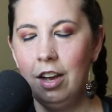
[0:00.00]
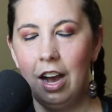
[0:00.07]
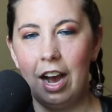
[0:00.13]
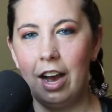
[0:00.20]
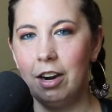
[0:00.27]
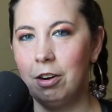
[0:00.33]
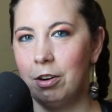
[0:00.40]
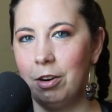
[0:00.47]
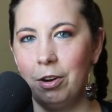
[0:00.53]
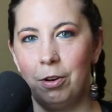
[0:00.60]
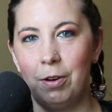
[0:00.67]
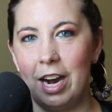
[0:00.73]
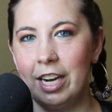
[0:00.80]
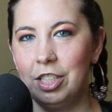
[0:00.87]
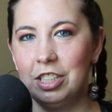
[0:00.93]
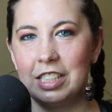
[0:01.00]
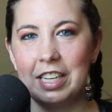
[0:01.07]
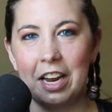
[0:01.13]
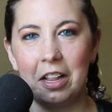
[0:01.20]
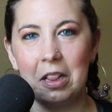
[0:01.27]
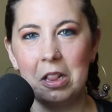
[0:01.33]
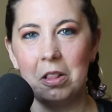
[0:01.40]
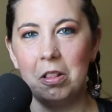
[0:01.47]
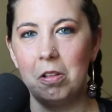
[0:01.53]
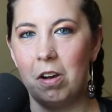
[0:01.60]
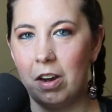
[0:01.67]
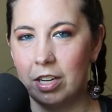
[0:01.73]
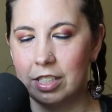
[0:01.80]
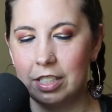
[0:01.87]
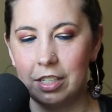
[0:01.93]
I don't know, I just get
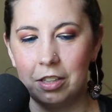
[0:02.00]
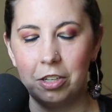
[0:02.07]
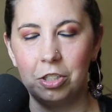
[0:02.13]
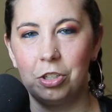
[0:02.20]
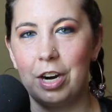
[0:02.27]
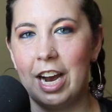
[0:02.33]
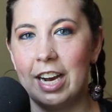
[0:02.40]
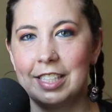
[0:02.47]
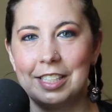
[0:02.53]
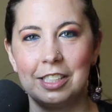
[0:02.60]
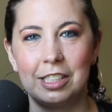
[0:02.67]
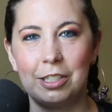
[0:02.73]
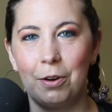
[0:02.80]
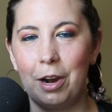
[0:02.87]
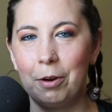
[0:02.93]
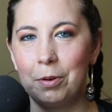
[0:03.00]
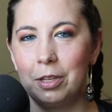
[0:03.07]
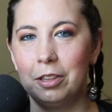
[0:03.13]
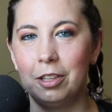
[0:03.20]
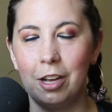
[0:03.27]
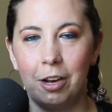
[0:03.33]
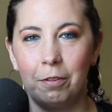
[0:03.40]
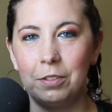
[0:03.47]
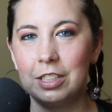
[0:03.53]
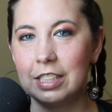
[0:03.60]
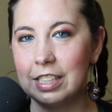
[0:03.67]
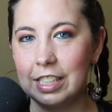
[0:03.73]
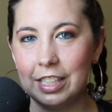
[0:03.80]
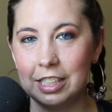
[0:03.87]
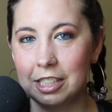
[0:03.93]
lost in their tracks. And so I would love to
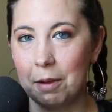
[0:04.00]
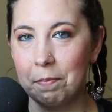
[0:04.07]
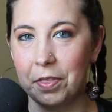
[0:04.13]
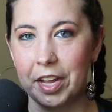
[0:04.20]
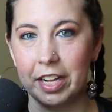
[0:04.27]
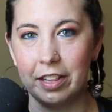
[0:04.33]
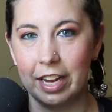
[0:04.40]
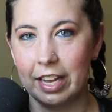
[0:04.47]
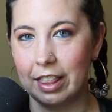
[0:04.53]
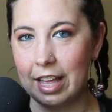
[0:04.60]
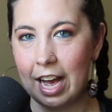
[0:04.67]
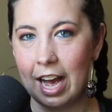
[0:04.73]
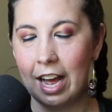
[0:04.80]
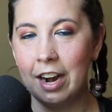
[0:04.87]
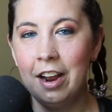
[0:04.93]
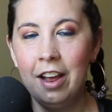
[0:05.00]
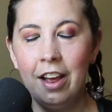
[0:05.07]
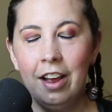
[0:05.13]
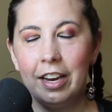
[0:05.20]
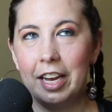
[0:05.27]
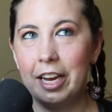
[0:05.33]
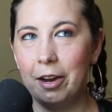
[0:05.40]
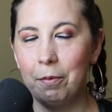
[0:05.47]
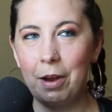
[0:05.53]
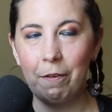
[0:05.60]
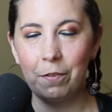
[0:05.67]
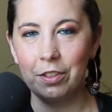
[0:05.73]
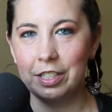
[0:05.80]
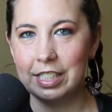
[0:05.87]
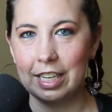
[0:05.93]
see something like that. Can't wait
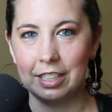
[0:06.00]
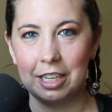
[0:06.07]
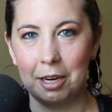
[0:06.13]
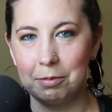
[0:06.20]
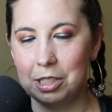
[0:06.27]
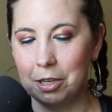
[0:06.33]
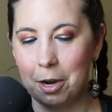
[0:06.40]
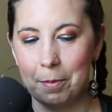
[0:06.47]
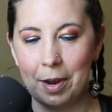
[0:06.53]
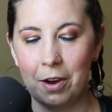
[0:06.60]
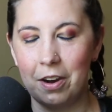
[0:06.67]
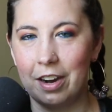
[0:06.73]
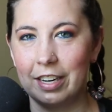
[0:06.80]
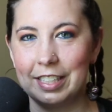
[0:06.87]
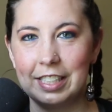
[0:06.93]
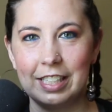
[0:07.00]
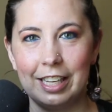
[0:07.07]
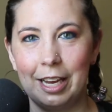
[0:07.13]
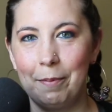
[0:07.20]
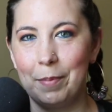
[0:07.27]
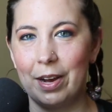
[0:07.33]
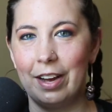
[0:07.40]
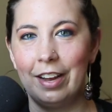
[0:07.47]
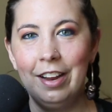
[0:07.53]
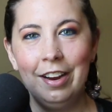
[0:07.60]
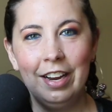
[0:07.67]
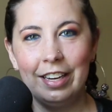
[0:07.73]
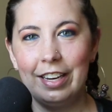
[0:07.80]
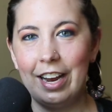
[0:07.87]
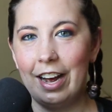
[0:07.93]
for the set times to come out, honestly. But
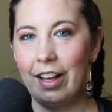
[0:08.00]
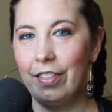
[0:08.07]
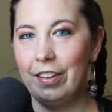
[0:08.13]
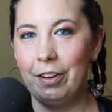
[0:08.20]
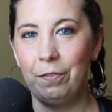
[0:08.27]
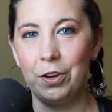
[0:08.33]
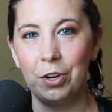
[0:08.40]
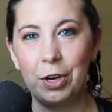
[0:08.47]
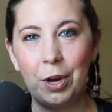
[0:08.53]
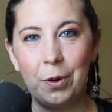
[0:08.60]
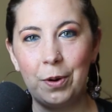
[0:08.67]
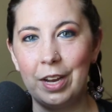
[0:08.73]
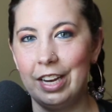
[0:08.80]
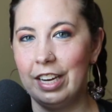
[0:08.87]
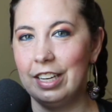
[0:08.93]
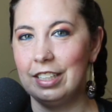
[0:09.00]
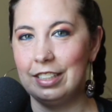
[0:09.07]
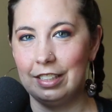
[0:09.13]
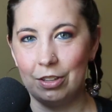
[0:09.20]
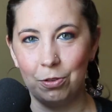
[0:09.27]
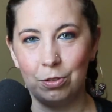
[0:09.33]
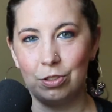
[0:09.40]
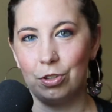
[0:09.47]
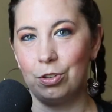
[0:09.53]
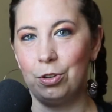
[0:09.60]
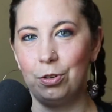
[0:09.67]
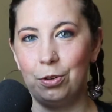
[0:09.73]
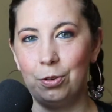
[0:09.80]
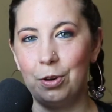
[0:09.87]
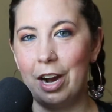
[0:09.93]
yeah, if you're going, those are
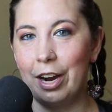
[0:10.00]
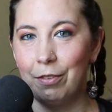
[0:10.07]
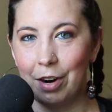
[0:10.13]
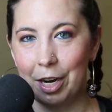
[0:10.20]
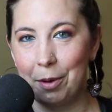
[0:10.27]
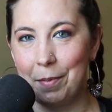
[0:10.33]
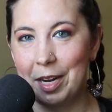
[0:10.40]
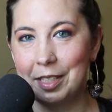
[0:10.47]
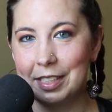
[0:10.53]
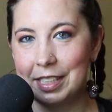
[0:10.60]
who I recommend to